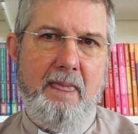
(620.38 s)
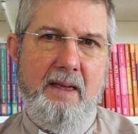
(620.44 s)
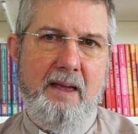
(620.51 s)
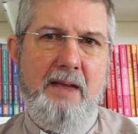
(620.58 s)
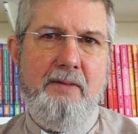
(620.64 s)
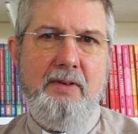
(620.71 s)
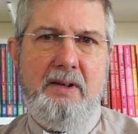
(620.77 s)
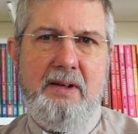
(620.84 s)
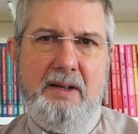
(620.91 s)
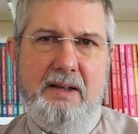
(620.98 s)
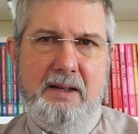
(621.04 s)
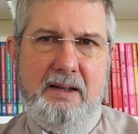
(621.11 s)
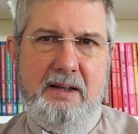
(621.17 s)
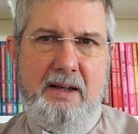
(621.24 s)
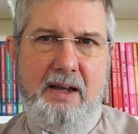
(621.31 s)
Even
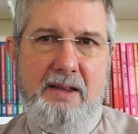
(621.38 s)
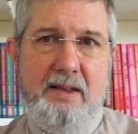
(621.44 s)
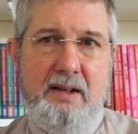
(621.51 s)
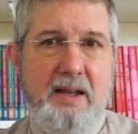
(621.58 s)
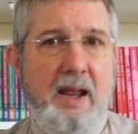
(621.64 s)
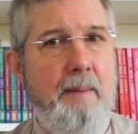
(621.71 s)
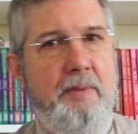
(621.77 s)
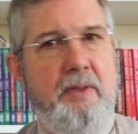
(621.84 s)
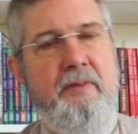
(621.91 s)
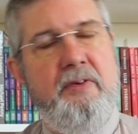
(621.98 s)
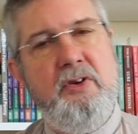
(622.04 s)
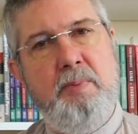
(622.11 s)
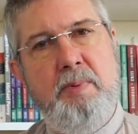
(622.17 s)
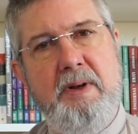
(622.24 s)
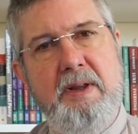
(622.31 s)
in the depth of
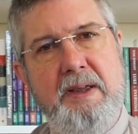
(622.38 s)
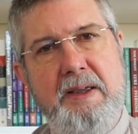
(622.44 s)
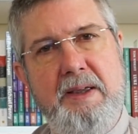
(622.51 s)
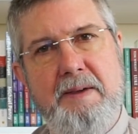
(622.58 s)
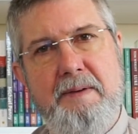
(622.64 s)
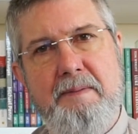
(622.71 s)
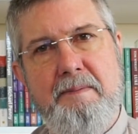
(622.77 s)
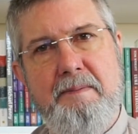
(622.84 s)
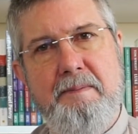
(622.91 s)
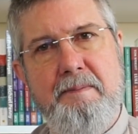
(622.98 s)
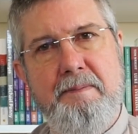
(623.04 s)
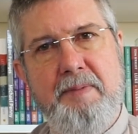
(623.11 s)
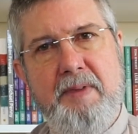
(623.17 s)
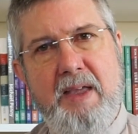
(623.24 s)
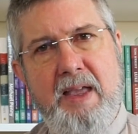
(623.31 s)
his plea,
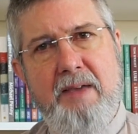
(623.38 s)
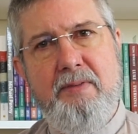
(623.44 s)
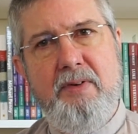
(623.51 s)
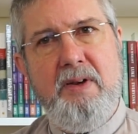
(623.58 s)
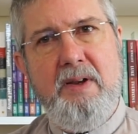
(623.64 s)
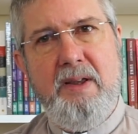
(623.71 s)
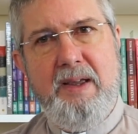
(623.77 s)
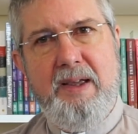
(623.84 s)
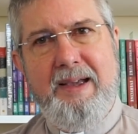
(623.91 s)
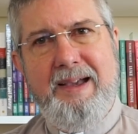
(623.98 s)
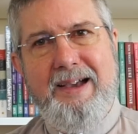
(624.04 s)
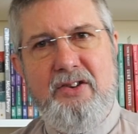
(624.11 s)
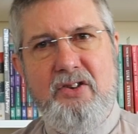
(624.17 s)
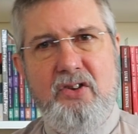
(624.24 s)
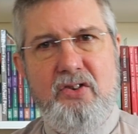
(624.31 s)
even
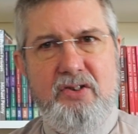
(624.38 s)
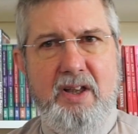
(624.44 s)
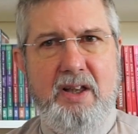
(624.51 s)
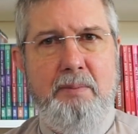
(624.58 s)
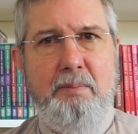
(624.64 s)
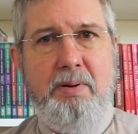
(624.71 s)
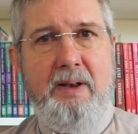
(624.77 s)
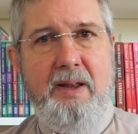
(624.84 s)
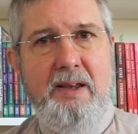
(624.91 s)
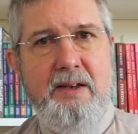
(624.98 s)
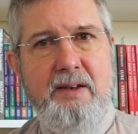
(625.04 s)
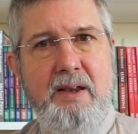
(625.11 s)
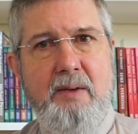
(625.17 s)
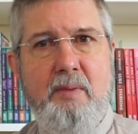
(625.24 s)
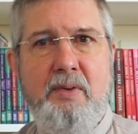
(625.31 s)
as a son
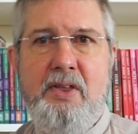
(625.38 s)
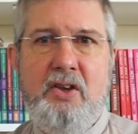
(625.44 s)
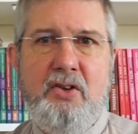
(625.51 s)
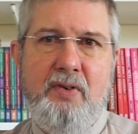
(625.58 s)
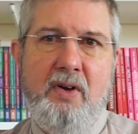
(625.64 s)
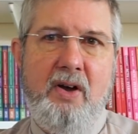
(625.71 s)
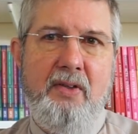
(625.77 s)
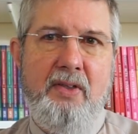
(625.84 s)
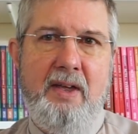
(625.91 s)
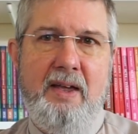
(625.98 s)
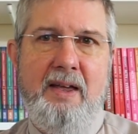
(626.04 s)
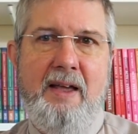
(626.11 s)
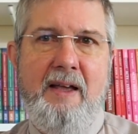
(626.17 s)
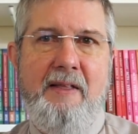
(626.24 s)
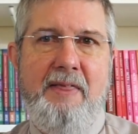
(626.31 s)
pleading with his father,
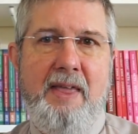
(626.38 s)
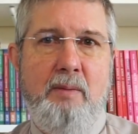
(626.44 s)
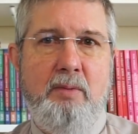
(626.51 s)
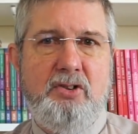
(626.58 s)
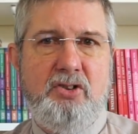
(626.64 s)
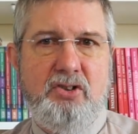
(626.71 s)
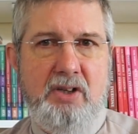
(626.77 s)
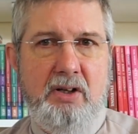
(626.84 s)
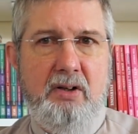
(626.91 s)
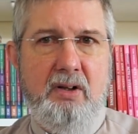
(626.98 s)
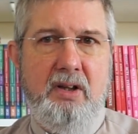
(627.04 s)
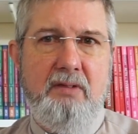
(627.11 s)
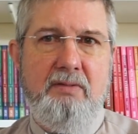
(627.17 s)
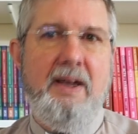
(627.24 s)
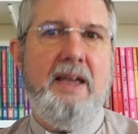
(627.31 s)
there was still
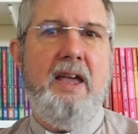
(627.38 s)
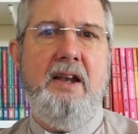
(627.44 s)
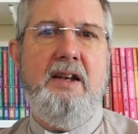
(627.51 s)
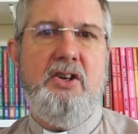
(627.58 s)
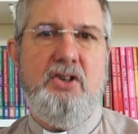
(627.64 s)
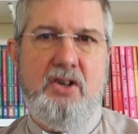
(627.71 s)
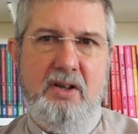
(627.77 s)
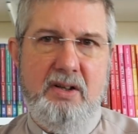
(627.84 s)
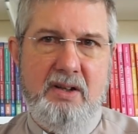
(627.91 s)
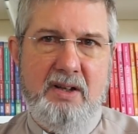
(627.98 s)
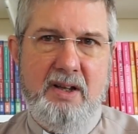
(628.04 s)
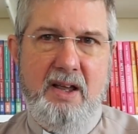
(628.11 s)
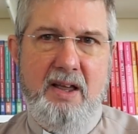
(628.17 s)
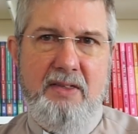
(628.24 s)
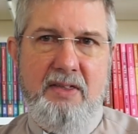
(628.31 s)
the recognition
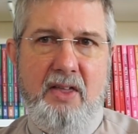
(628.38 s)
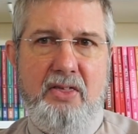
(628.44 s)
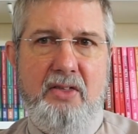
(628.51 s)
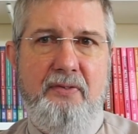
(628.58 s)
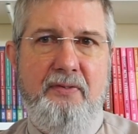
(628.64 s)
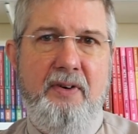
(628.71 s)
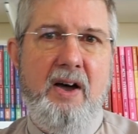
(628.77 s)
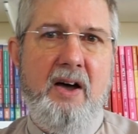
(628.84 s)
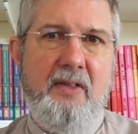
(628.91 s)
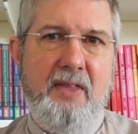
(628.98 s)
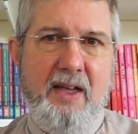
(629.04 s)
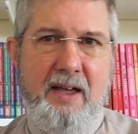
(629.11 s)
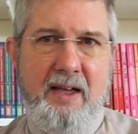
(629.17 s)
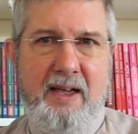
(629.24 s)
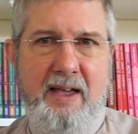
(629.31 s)
that the
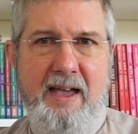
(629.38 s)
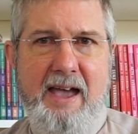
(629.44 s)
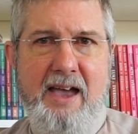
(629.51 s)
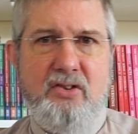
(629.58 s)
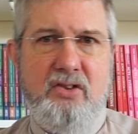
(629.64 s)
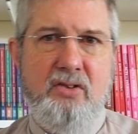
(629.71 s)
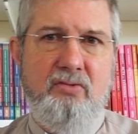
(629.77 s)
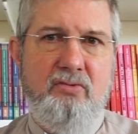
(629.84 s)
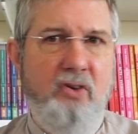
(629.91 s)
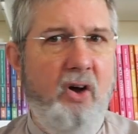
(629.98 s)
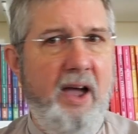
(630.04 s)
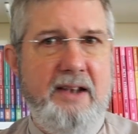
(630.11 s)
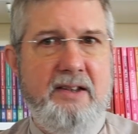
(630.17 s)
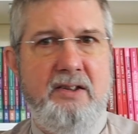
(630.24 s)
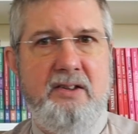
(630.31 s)
father has the
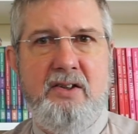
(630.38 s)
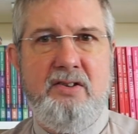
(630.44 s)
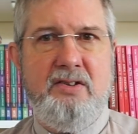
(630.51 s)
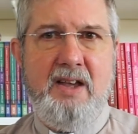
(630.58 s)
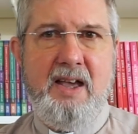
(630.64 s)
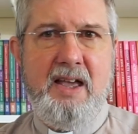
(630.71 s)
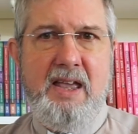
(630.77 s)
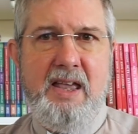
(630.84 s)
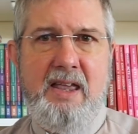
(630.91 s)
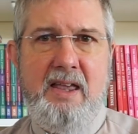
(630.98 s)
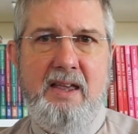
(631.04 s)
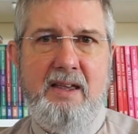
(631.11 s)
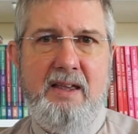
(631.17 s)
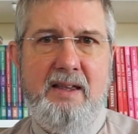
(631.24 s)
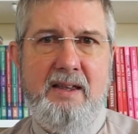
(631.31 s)
right to say
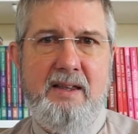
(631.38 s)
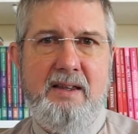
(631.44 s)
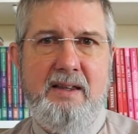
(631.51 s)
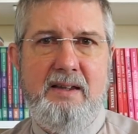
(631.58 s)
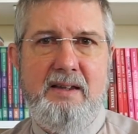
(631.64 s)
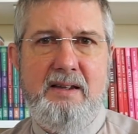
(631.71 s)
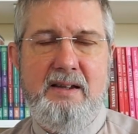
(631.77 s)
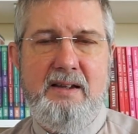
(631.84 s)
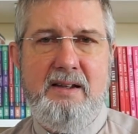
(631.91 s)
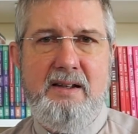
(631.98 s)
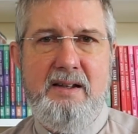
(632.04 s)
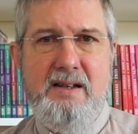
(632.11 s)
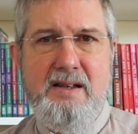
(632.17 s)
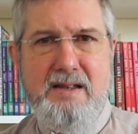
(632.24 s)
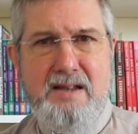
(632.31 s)

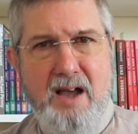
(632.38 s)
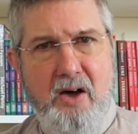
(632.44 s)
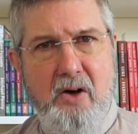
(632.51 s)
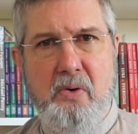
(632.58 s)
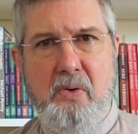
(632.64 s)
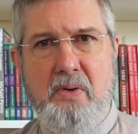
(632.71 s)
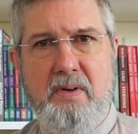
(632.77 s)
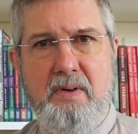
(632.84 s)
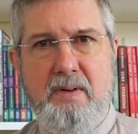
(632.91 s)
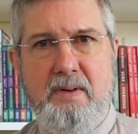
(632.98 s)
no.